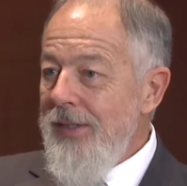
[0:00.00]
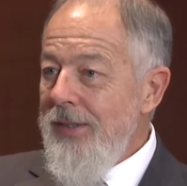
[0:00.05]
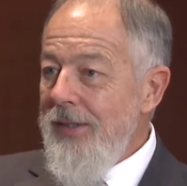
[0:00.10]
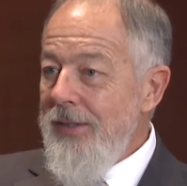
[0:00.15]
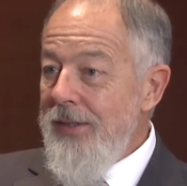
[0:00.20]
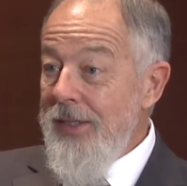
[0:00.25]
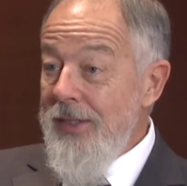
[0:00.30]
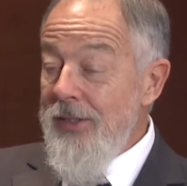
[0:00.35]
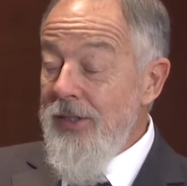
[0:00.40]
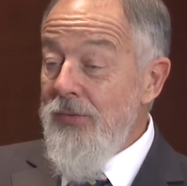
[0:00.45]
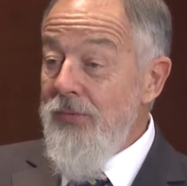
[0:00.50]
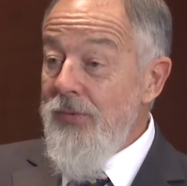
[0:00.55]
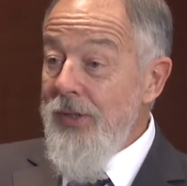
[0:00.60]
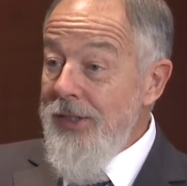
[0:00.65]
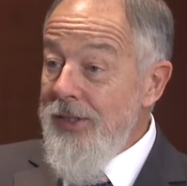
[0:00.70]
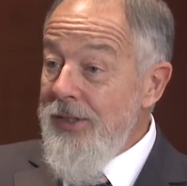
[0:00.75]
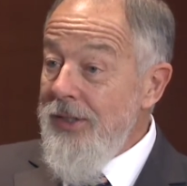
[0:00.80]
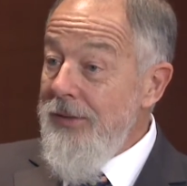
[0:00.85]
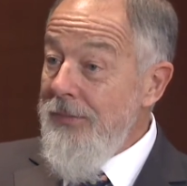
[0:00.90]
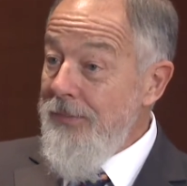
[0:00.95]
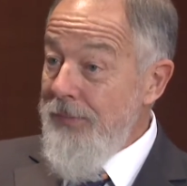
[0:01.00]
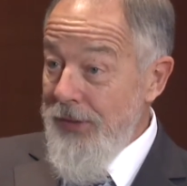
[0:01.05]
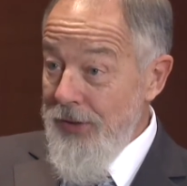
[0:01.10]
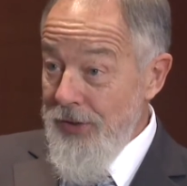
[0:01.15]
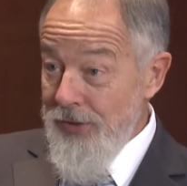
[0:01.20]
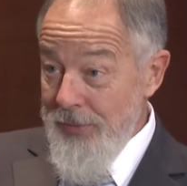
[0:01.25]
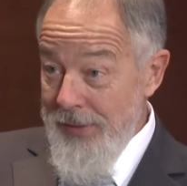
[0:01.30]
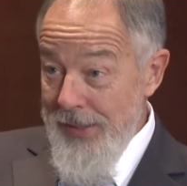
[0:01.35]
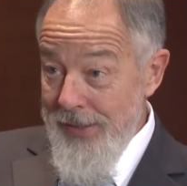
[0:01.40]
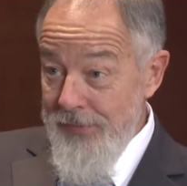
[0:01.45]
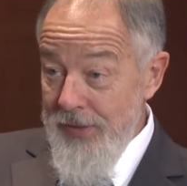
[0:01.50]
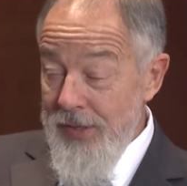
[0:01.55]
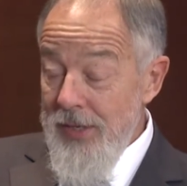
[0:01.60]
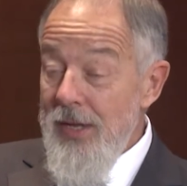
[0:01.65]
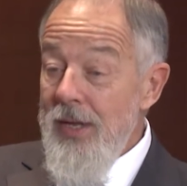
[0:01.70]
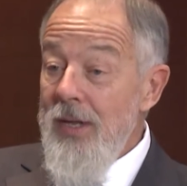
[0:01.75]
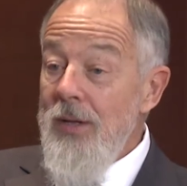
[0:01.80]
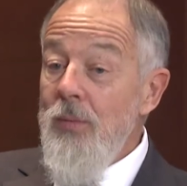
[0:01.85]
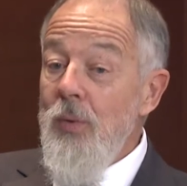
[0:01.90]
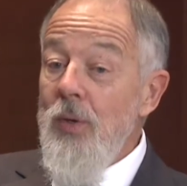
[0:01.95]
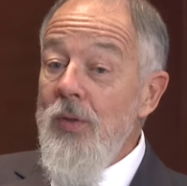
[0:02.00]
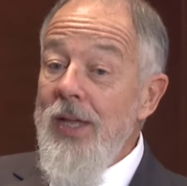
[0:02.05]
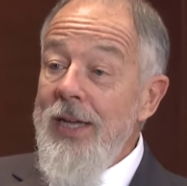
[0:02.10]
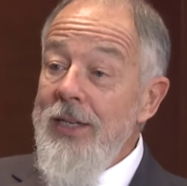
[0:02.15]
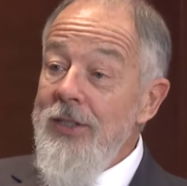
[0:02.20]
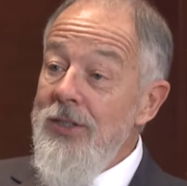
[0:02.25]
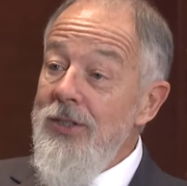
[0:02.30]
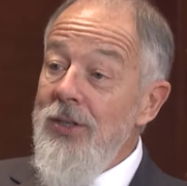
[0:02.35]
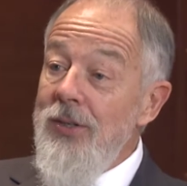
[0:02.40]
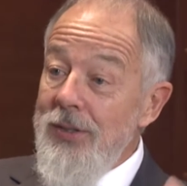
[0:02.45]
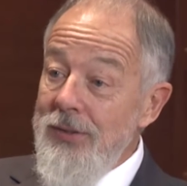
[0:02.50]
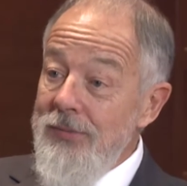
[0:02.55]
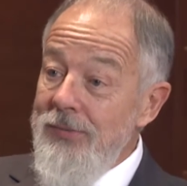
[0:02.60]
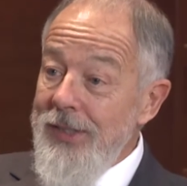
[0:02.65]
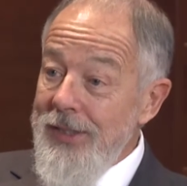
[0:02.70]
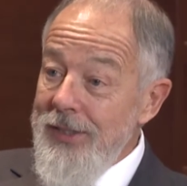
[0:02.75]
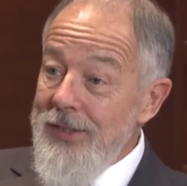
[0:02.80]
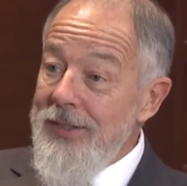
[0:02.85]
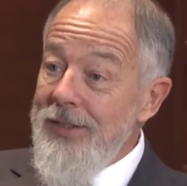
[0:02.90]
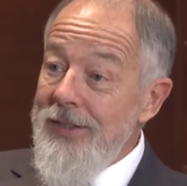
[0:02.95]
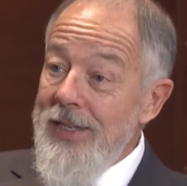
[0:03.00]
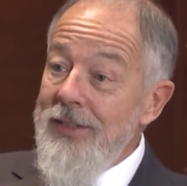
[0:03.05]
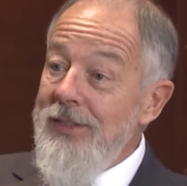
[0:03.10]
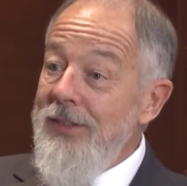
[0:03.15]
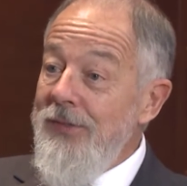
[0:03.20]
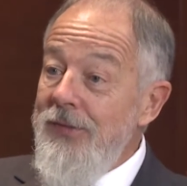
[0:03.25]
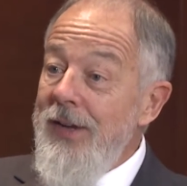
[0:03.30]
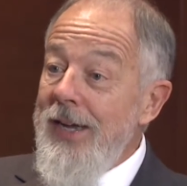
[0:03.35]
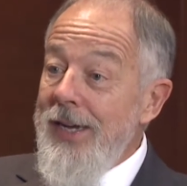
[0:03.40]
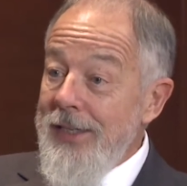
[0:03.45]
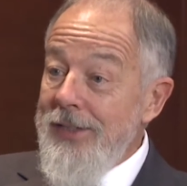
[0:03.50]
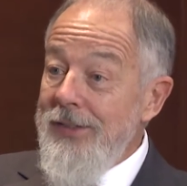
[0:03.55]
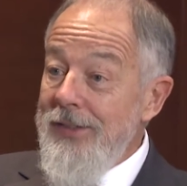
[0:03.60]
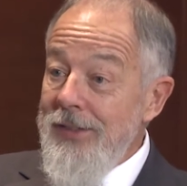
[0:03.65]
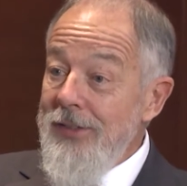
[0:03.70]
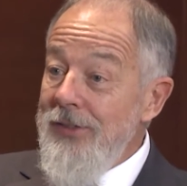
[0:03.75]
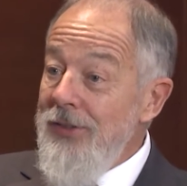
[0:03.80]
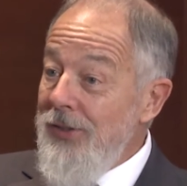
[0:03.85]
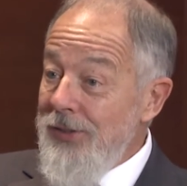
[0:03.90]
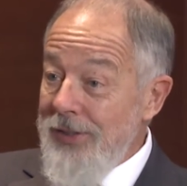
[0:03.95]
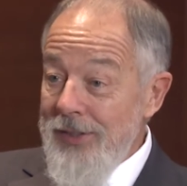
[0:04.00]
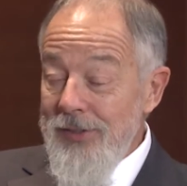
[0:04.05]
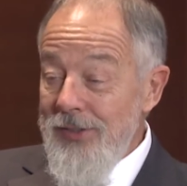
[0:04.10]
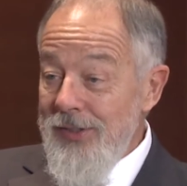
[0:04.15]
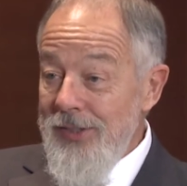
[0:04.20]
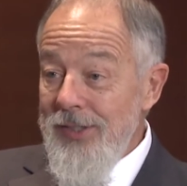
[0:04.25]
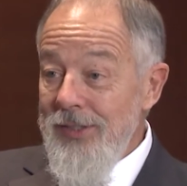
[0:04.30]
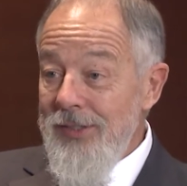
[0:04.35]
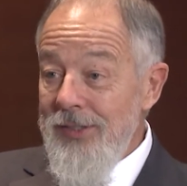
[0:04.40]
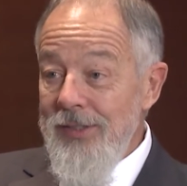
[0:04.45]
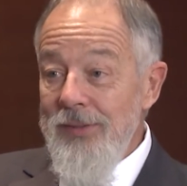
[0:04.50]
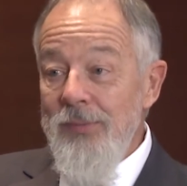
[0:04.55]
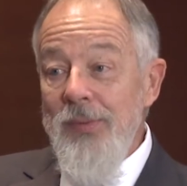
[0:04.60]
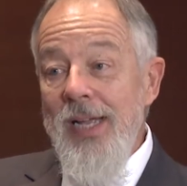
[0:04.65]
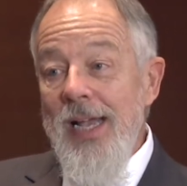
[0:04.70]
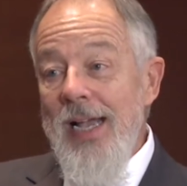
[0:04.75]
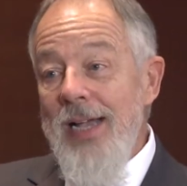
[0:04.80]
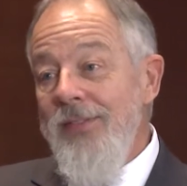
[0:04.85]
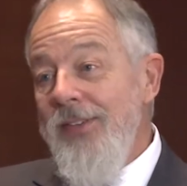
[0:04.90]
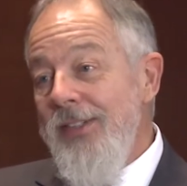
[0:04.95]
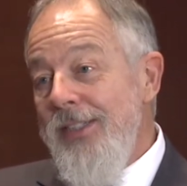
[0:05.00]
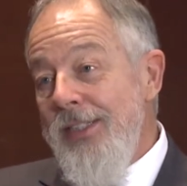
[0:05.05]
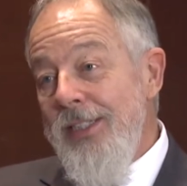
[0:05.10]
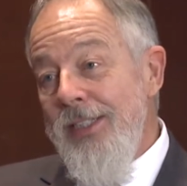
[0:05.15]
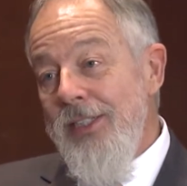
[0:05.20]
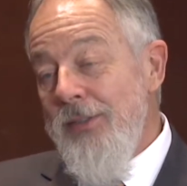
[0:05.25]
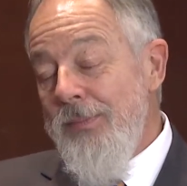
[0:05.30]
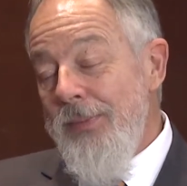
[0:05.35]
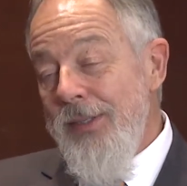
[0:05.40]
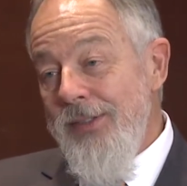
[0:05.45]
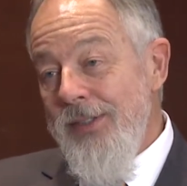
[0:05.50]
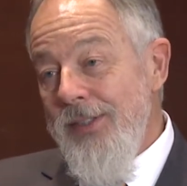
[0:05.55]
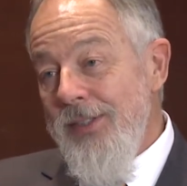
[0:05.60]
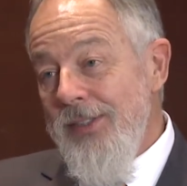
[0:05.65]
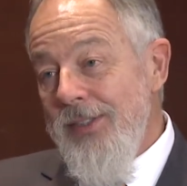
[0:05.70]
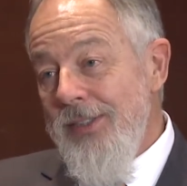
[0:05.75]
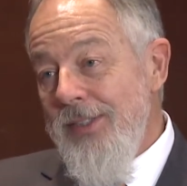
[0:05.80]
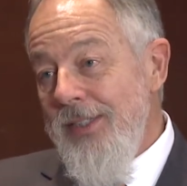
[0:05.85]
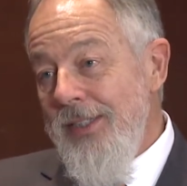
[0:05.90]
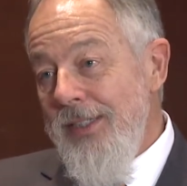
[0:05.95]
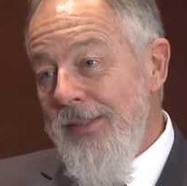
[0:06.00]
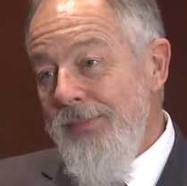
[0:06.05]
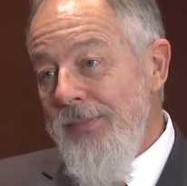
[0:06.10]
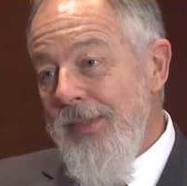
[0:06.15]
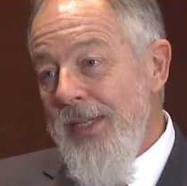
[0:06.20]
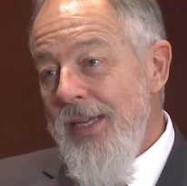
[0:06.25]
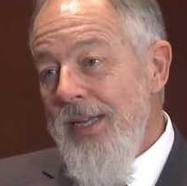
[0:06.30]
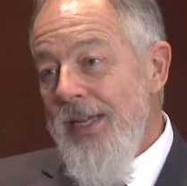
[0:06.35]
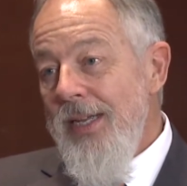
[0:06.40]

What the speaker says: There's a risk because we have well, that's not the risk, that's a fact. It's not uncertain. We have an inexperienced team.